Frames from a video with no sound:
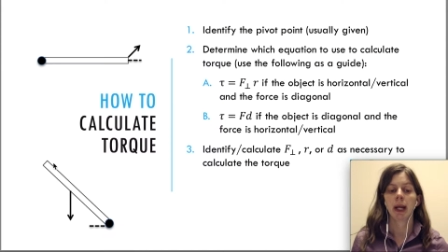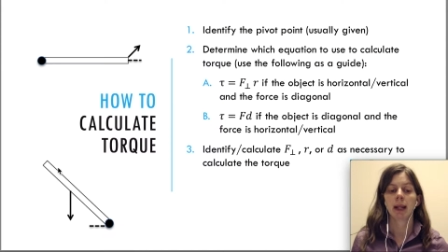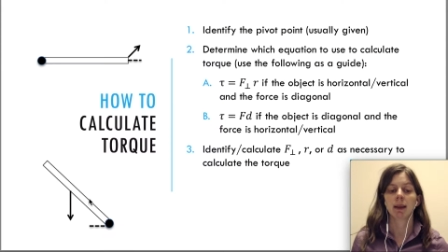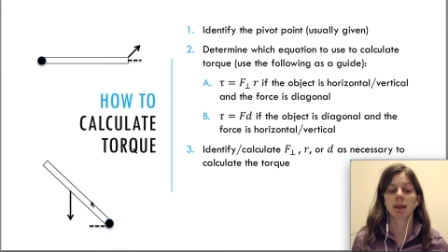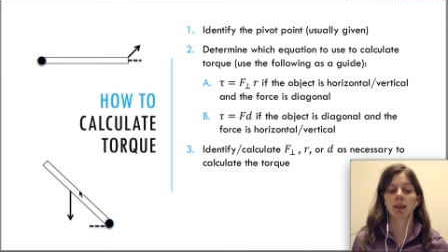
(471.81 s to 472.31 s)

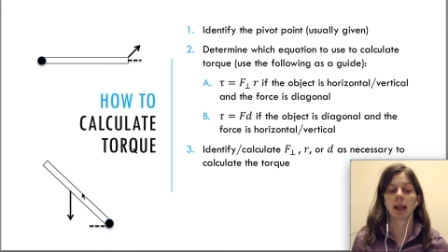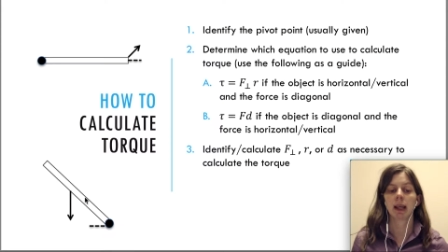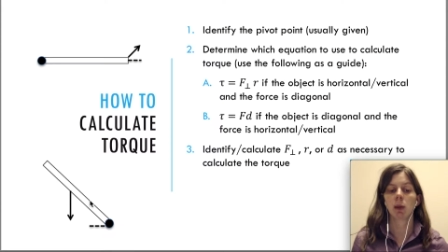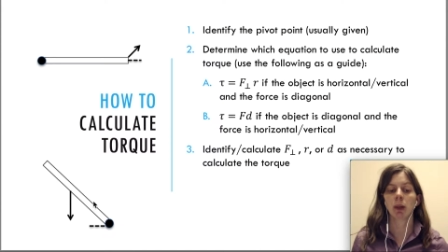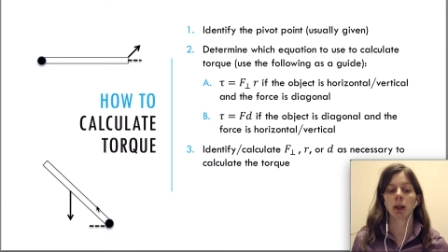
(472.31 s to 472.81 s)
the second
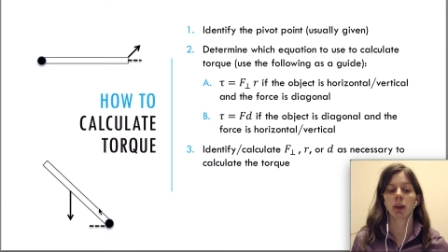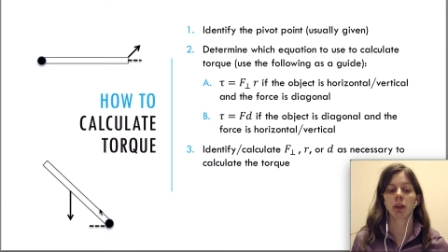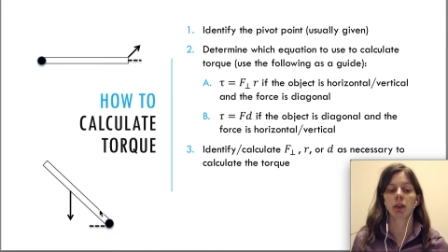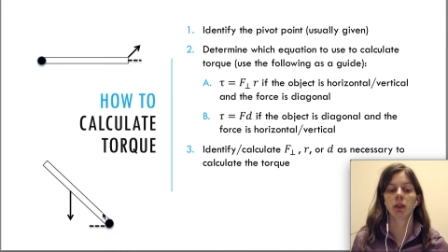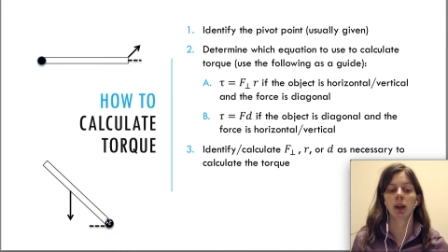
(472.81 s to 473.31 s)
one here is
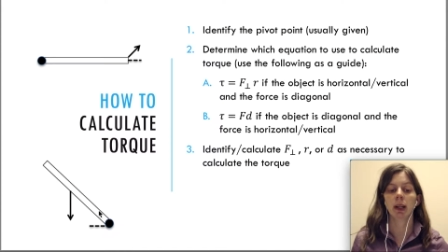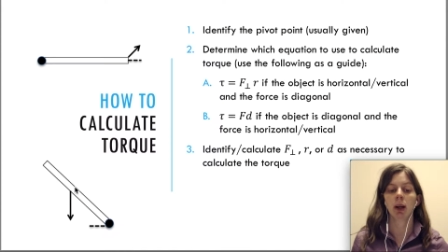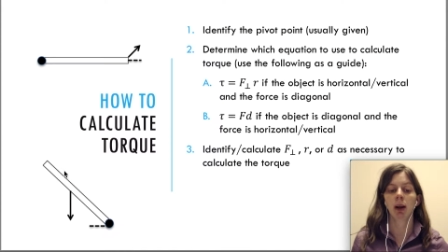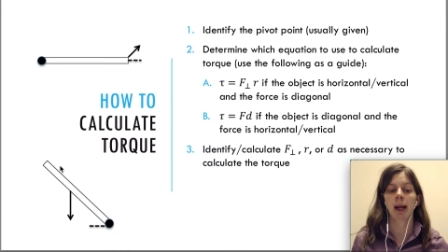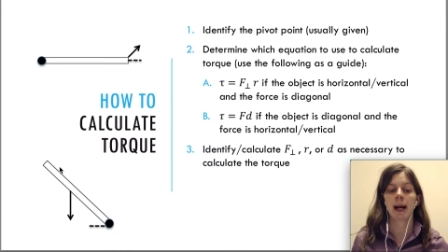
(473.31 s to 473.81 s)
usually a
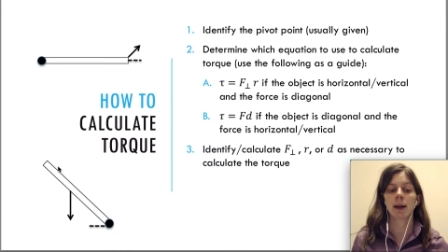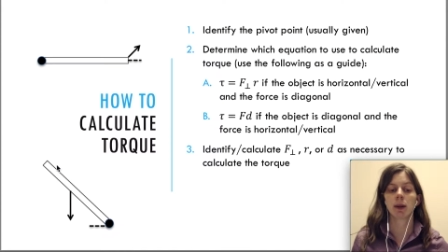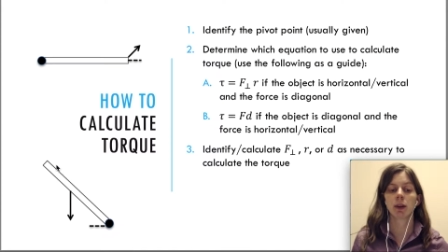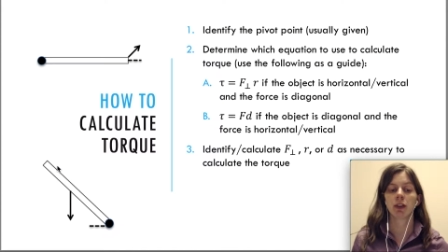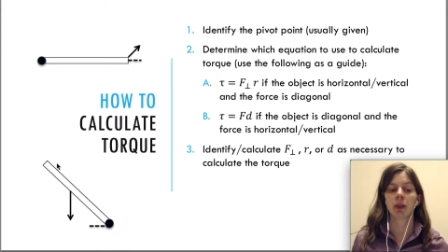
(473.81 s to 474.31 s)
ladder
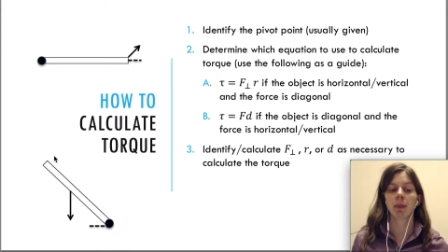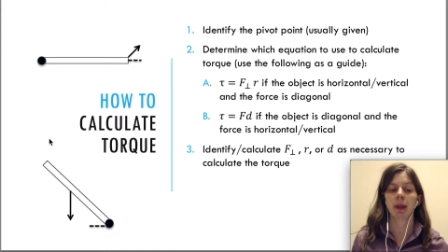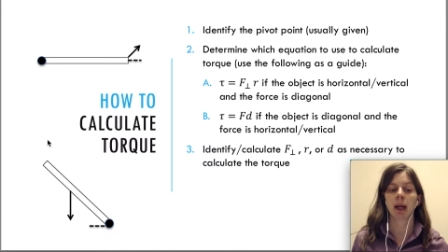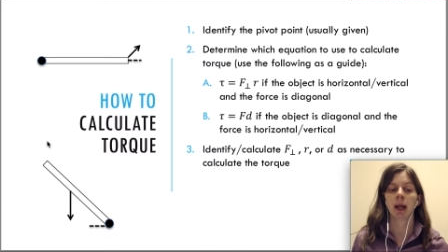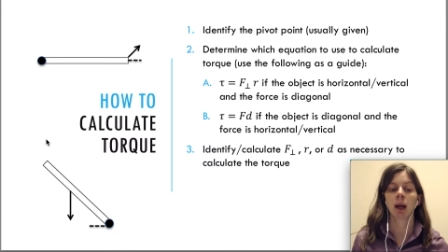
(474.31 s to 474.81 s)
or
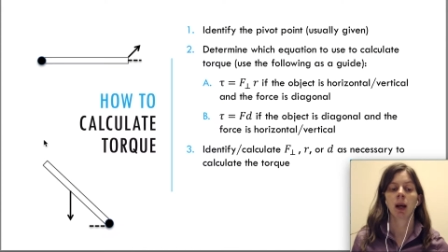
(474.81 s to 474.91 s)
something